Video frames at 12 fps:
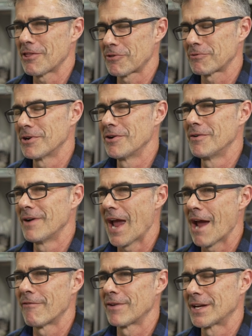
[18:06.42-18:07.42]
through
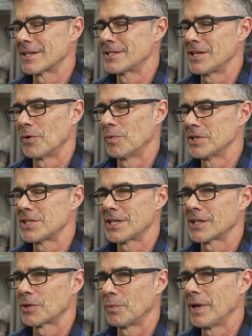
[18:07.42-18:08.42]
because, once you
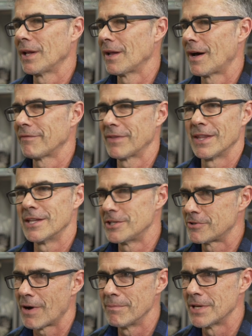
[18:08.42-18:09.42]
get the wheel off, then the
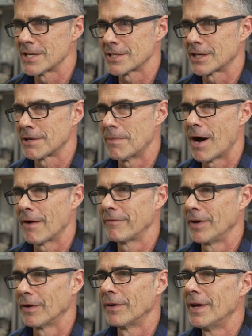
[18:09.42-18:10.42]
drum doesn't come off.
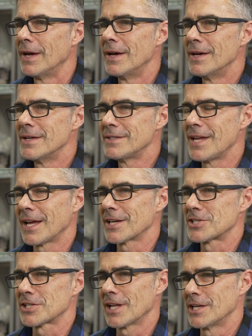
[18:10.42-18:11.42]
You'll take a
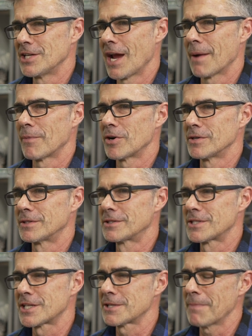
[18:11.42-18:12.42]
sledgehammer and
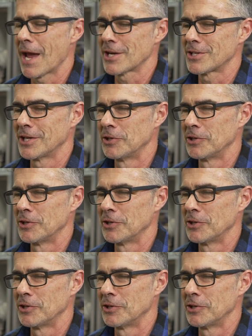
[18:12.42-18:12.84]
smash it